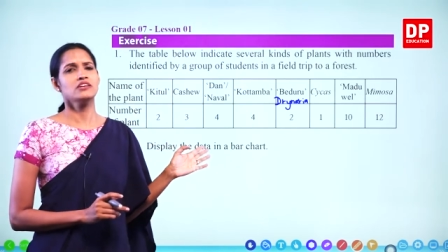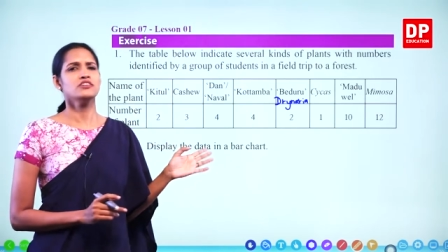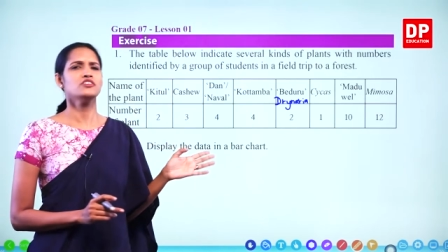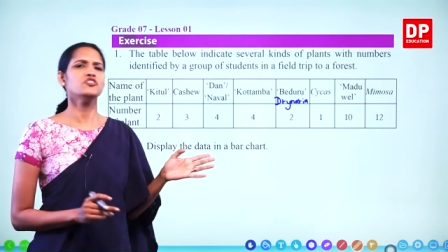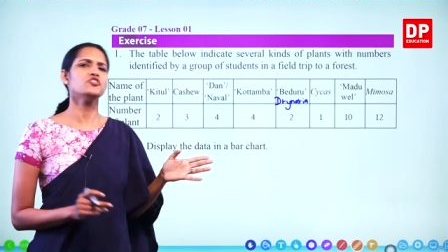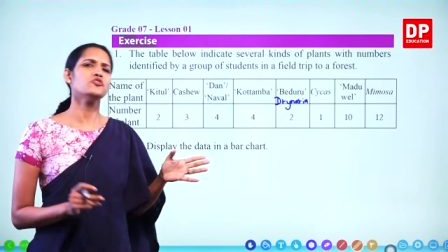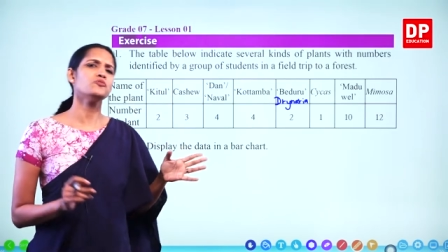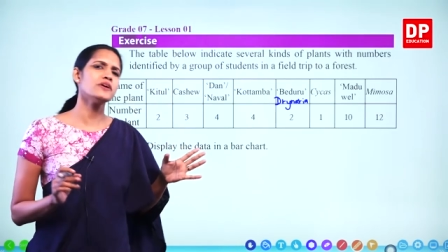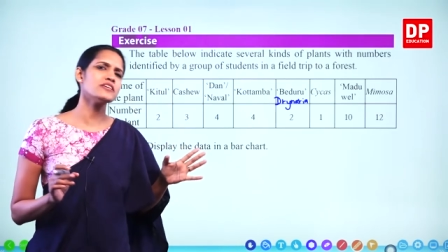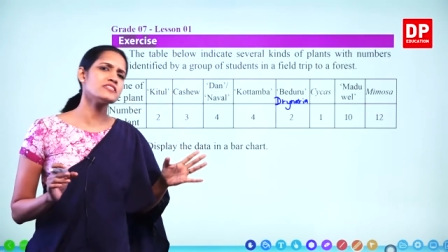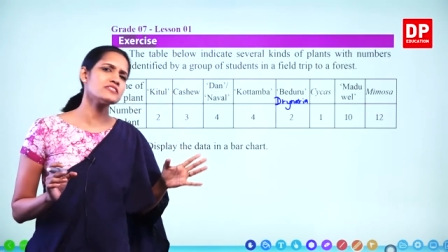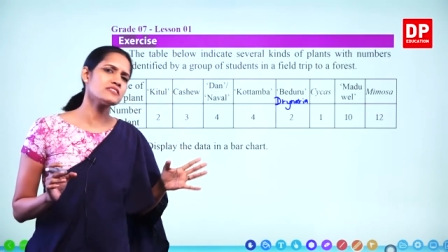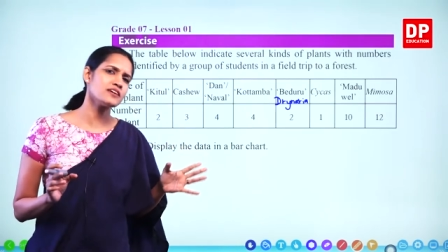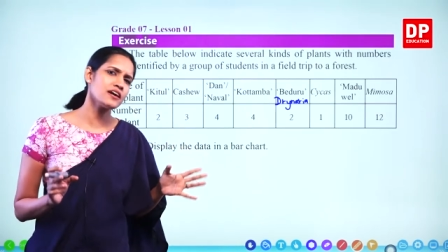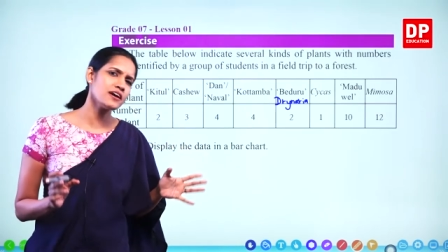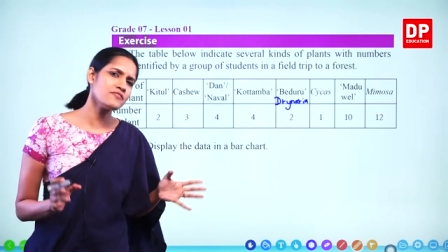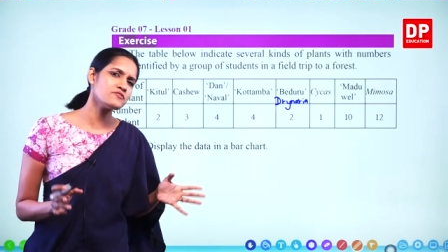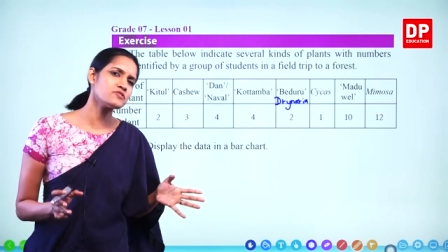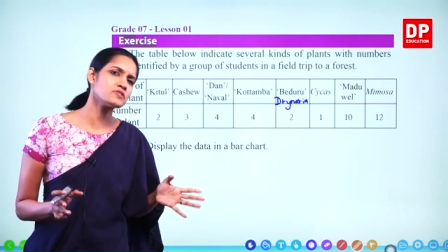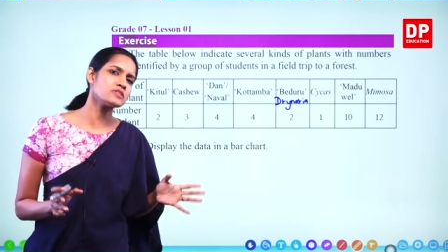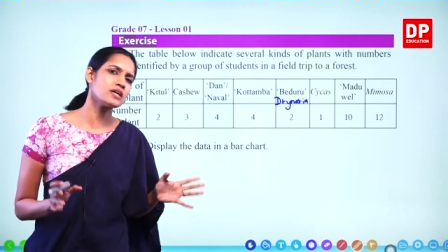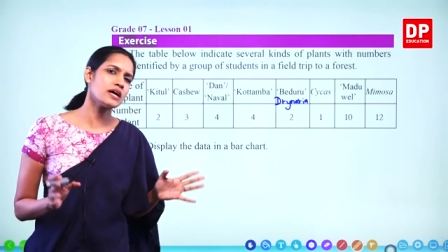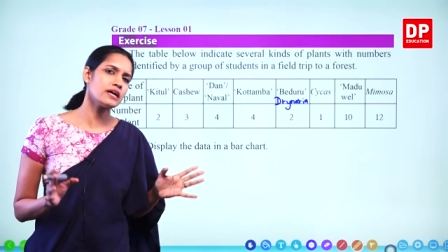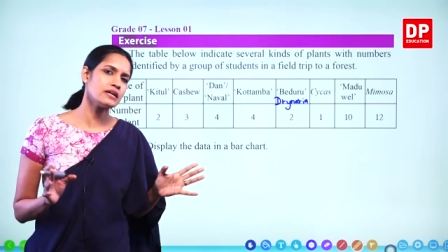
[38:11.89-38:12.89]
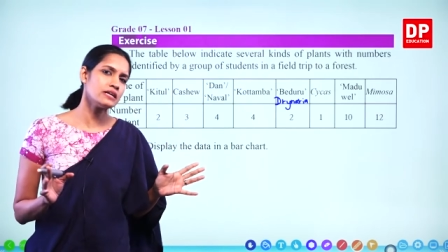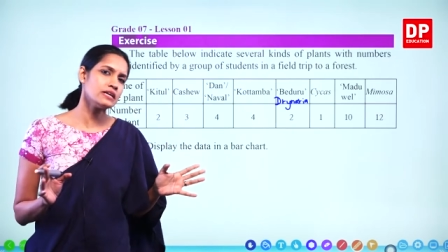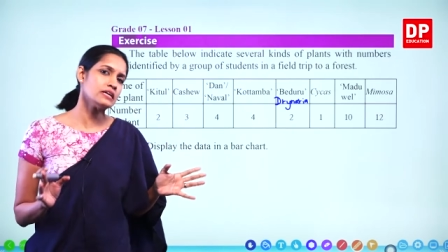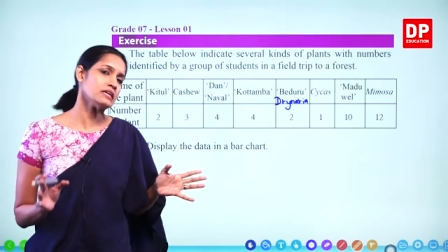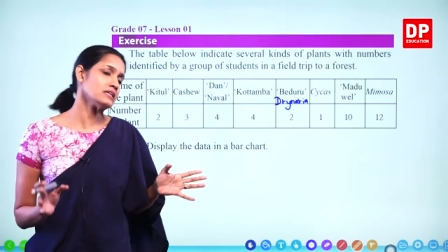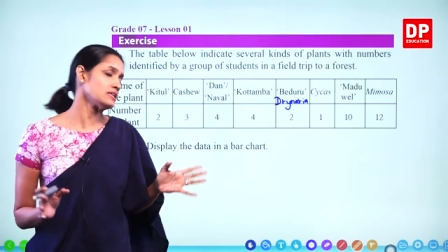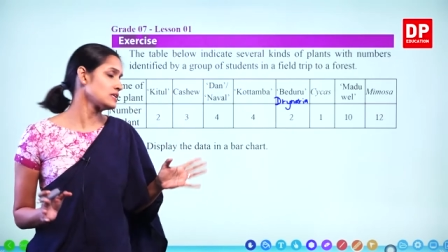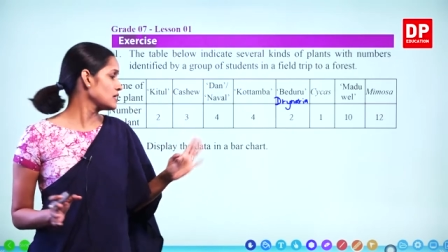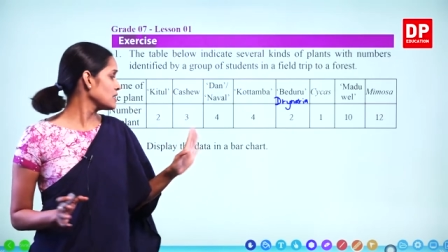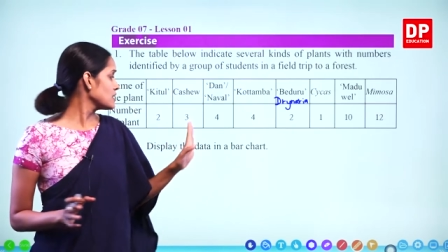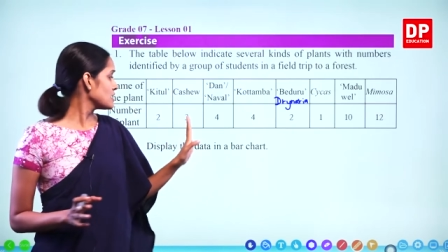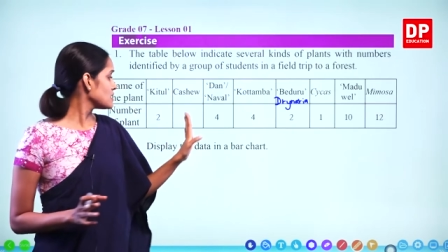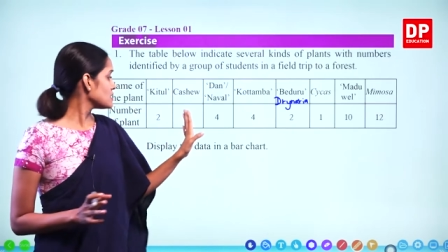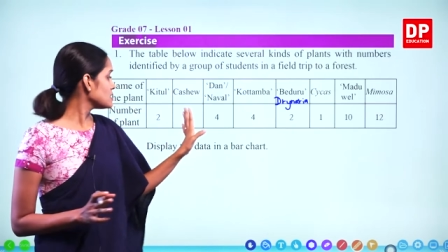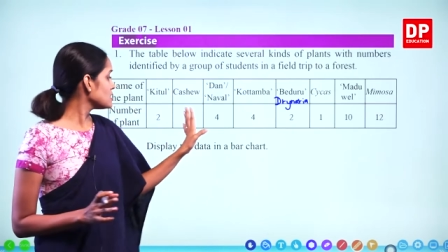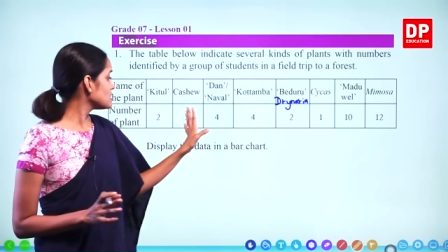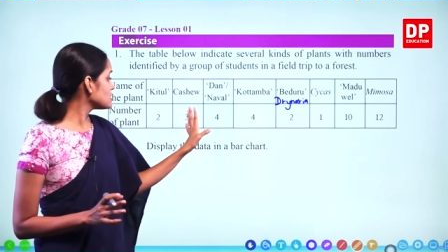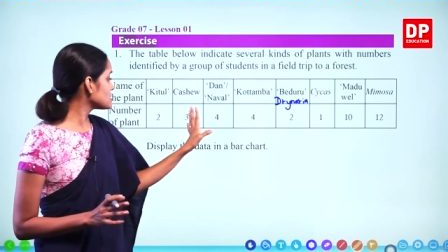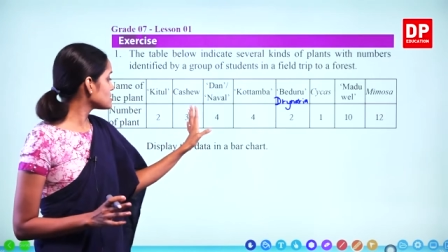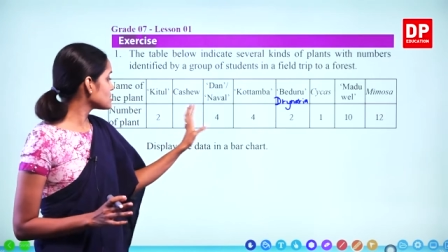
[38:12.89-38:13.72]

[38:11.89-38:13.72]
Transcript: You must have studied these